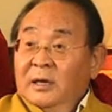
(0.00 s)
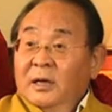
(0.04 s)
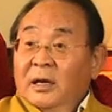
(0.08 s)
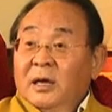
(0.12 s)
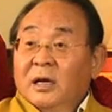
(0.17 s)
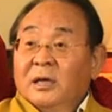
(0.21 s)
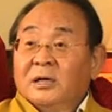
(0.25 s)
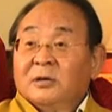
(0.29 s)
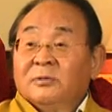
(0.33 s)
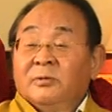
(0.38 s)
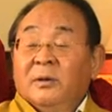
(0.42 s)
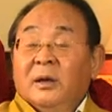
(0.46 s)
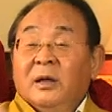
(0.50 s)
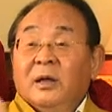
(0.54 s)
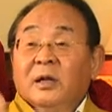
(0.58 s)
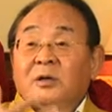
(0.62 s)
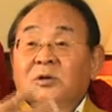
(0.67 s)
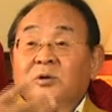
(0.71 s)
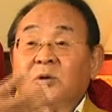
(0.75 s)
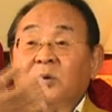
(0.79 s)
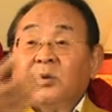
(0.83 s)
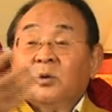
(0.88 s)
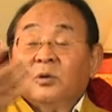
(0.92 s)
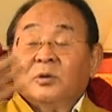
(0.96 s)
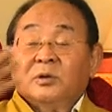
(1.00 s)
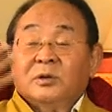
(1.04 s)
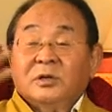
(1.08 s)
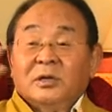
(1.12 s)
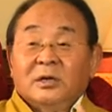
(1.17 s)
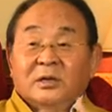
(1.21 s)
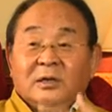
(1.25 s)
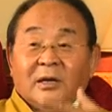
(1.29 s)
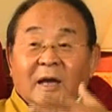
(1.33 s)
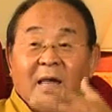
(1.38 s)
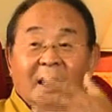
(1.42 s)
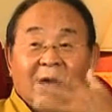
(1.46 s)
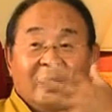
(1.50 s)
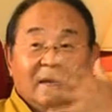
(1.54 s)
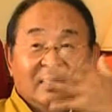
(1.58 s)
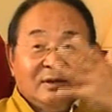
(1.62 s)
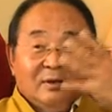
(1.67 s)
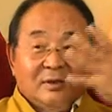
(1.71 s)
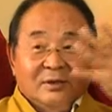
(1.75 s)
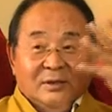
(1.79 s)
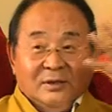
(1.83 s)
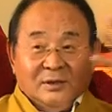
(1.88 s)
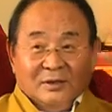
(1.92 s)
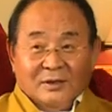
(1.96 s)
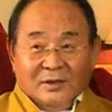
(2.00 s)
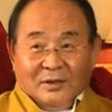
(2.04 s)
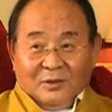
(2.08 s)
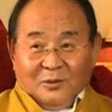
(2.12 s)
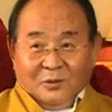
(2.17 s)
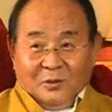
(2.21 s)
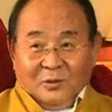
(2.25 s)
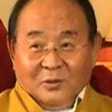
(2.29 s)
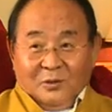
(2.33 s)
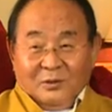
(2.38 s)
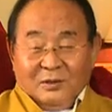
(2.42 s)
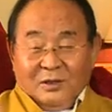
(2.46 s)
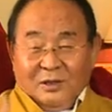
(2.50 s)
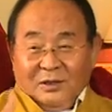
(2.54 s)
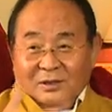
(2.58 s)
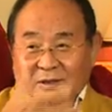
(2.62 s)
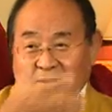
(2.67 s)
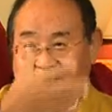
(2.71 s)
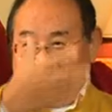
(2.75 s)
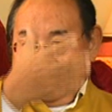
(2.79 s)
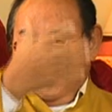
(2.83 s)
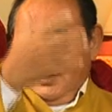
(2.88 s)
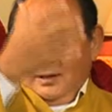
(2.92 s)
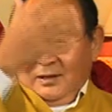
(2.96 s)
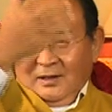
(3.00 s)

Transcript: as well as all the ISIS and all these,